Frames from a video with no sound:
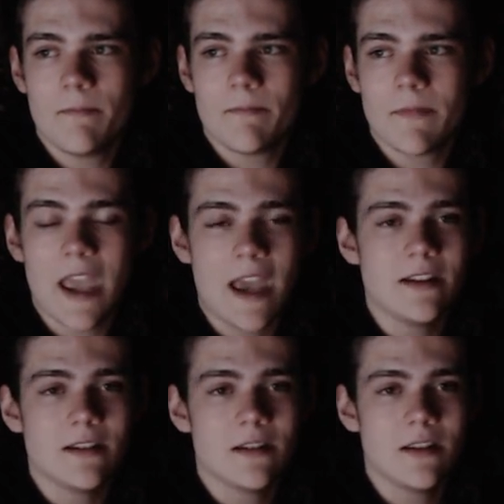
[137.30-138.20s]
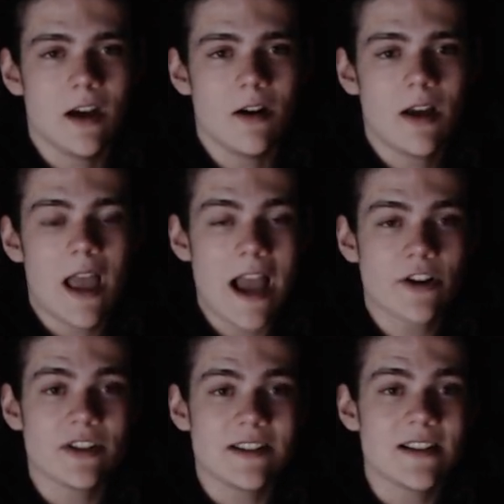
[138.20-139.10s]
And you know,
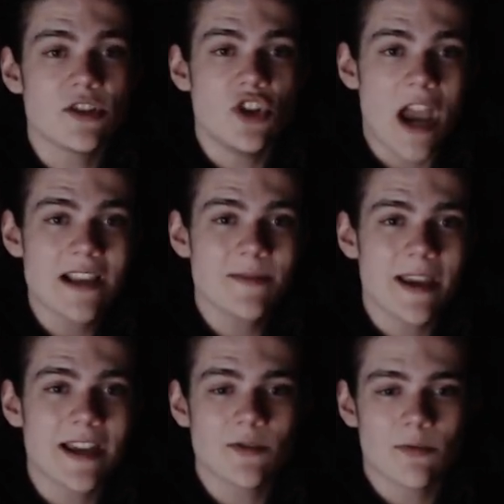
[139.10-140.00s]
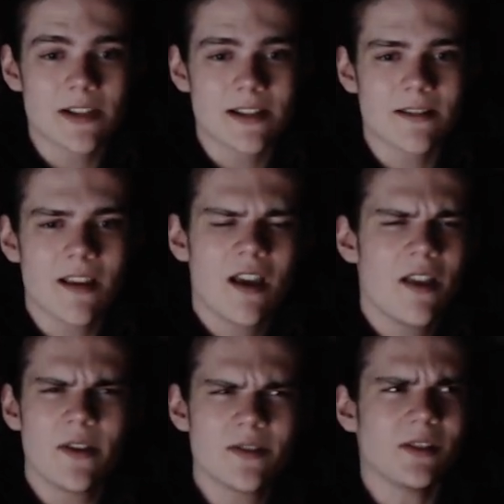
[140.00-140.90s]
actually, since jazz band wasn't,
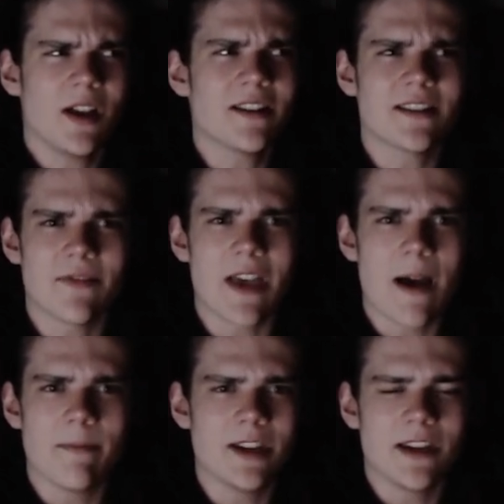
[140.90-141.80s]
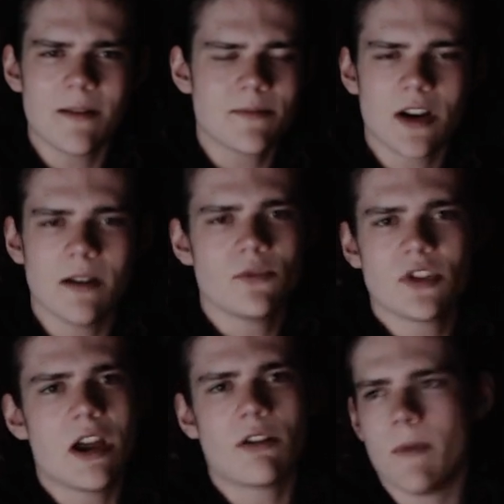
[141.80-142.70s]
there's a lot of stuff that happened today. I'm sorry, I'm just
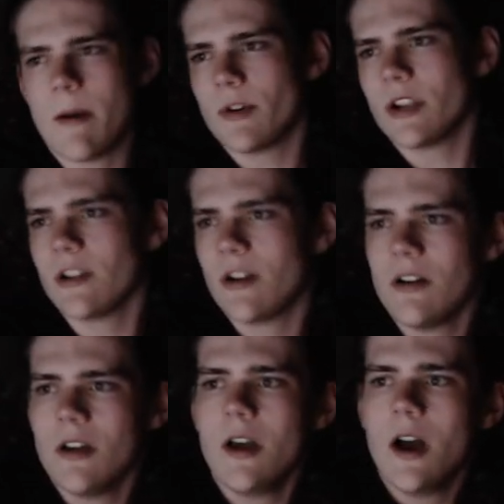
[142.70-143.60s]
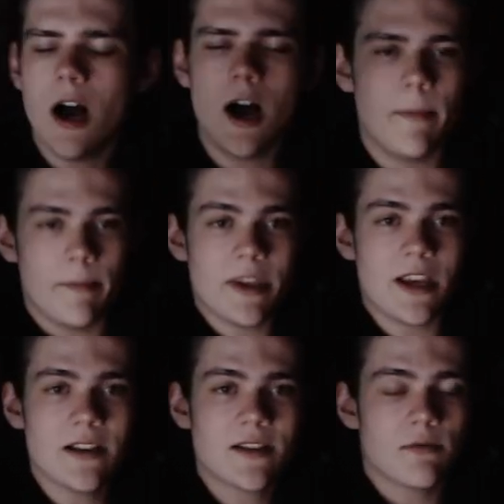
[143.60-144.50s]
now remembering it all.
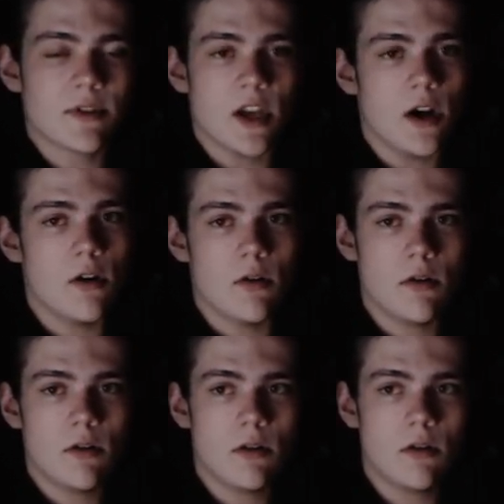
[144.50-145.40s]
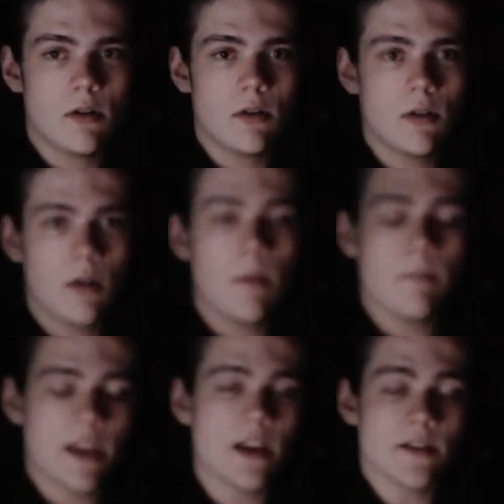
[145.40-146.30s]
Because there was no,
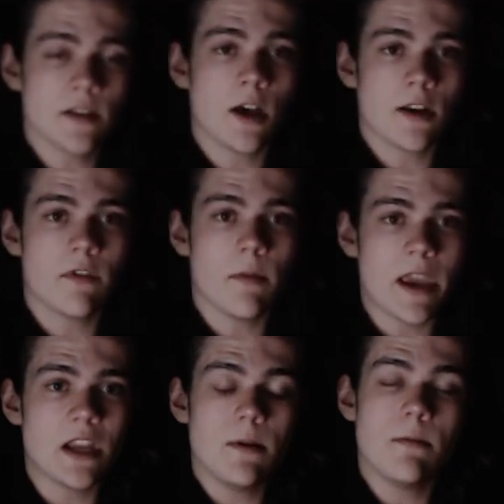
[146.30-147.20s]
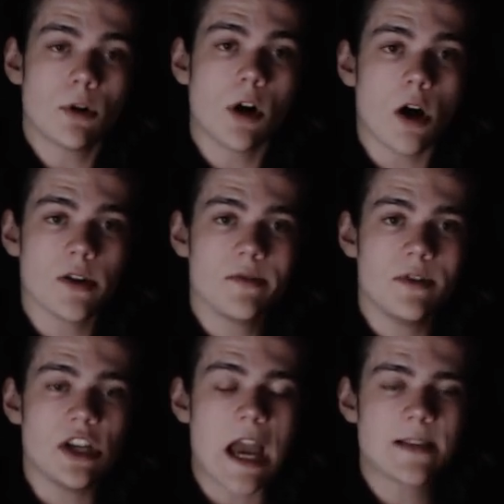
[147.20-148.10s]
because a lot of the band people are also in
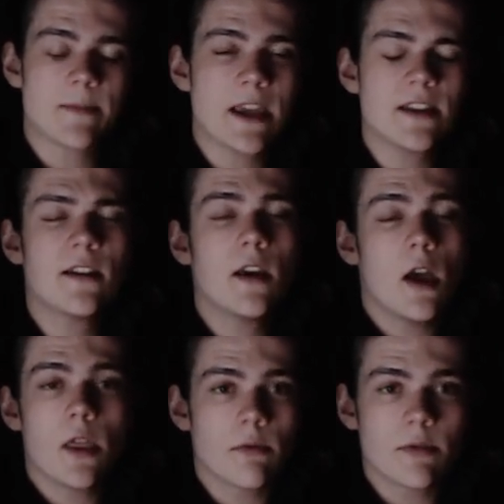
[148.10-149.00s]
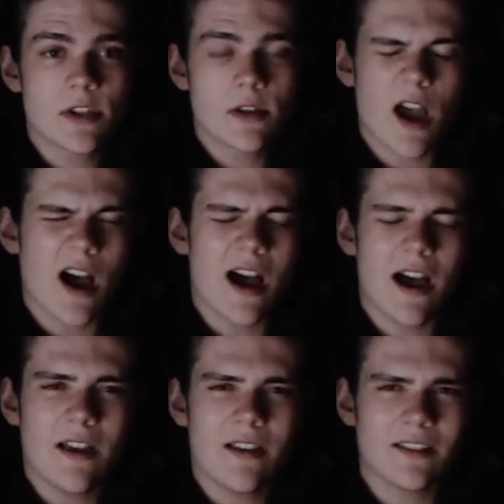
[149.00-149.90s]
jazz band, there was
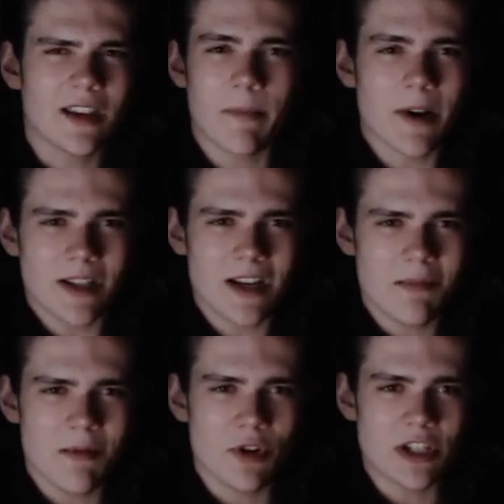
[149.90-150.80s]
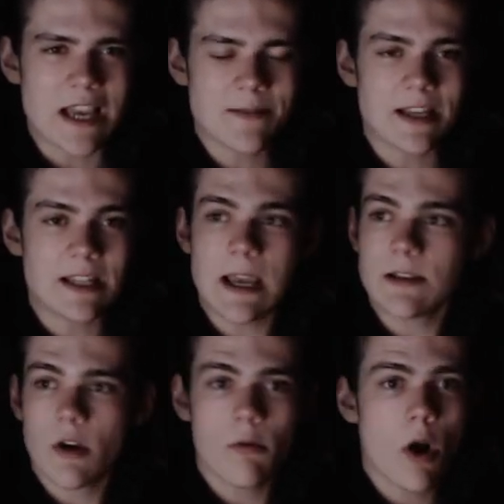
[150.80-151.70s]
like barely any people at jazz band today.
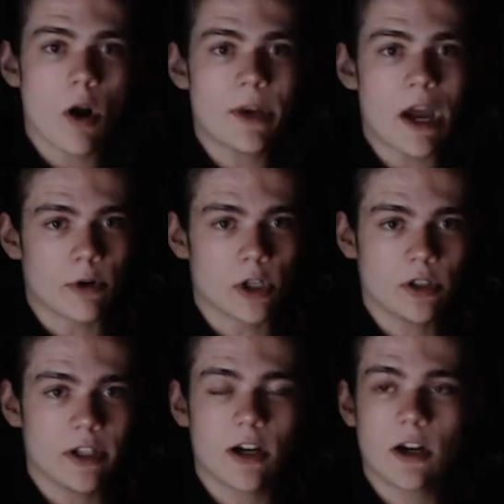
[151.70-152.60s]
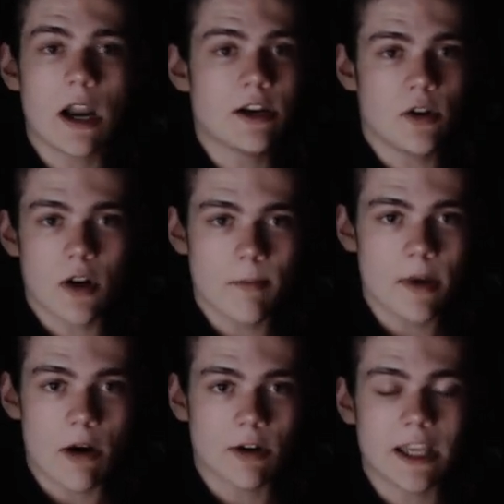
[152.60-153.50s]
So I woke up an hour earlier, I showed up an
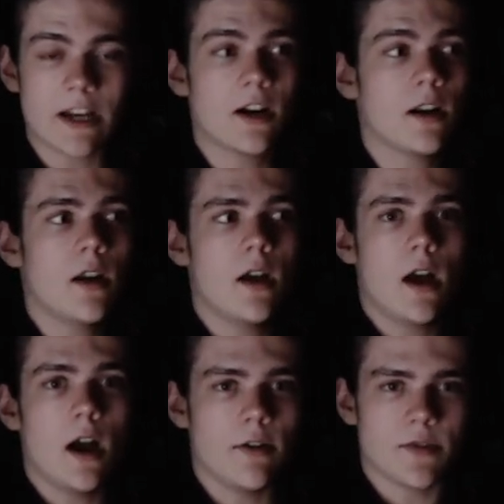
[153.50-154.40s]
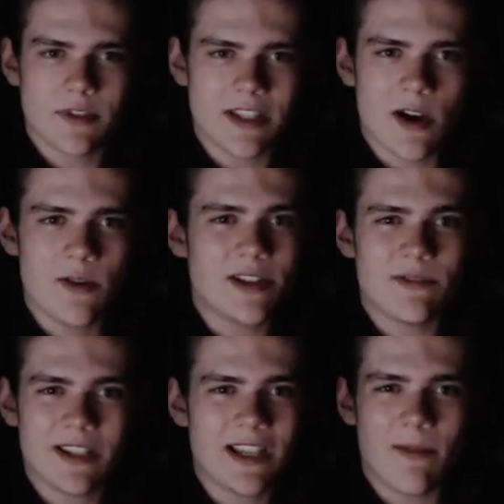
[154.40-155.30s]
hour later. It was really cozy,
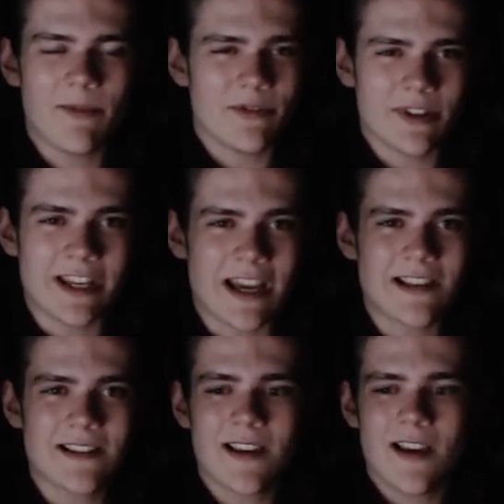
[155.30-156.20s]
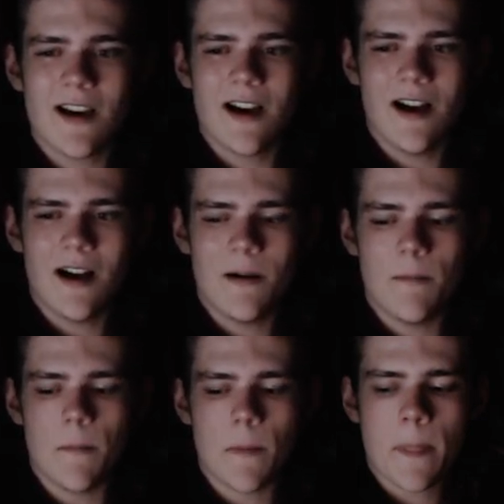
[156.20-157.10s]
really comfy, really nice.
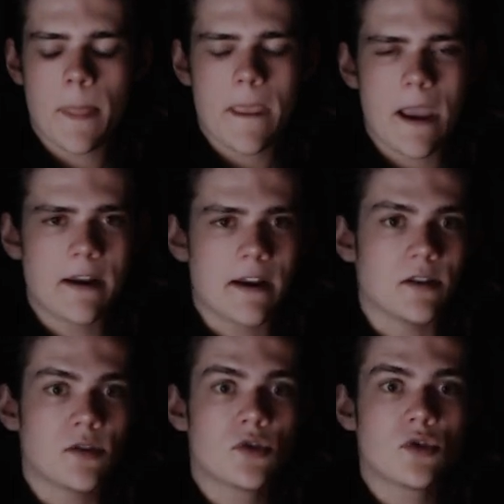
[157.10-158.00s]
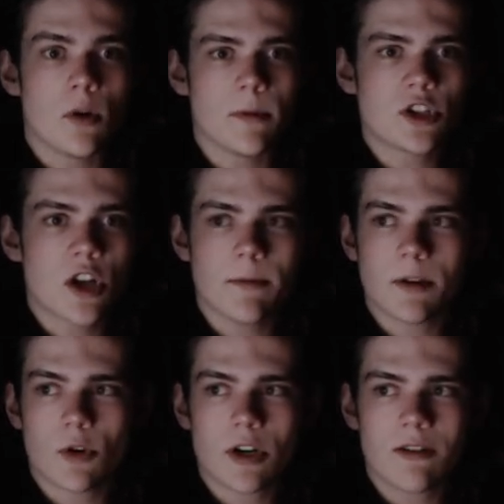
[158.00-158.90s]
And I had so much time in the
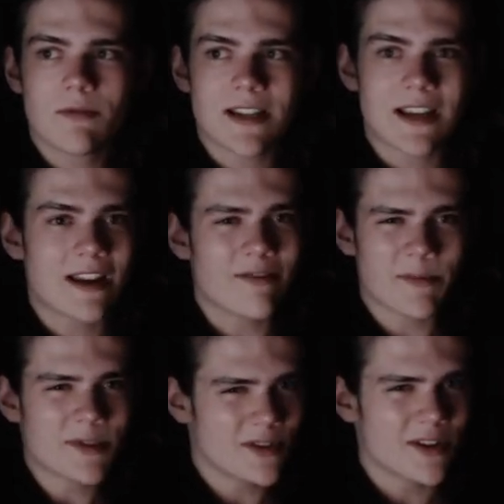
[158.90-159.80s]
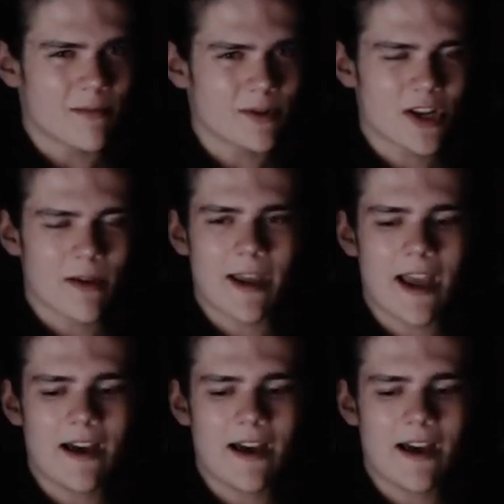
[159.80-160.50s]
morning. It was like kind of absurd how much time I had.